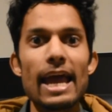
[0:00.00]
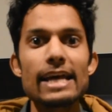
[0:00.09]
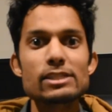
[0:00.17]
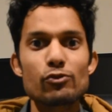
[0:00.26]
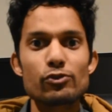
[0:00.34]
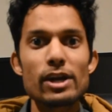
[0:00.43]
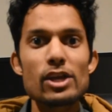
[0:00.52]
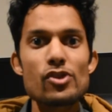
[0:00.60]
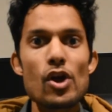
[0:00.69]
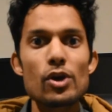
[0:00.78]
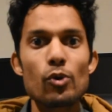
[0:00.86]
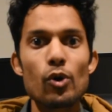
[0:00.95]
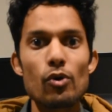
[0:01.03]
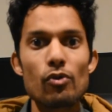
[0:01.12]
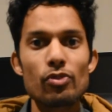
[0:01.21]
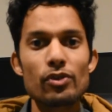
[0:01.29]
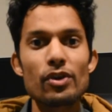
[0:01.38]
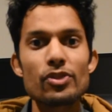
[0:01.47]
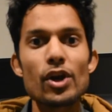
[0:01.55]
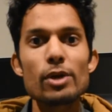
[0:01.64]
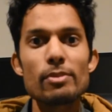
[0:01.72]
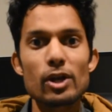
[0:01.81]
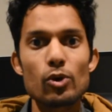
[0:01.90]
It's a free thirty
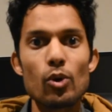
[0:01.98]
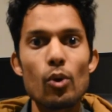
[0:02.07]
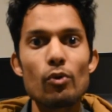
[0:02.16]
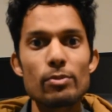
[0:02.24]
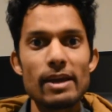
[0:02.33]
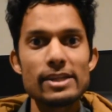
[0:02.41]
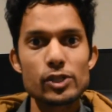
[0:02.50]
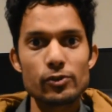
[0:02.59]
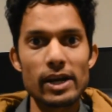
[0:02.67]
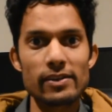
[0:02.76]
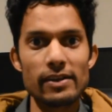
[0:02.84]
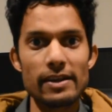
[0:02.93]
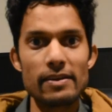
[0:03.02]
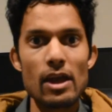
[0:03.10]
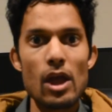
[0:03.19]
minute call with me directly.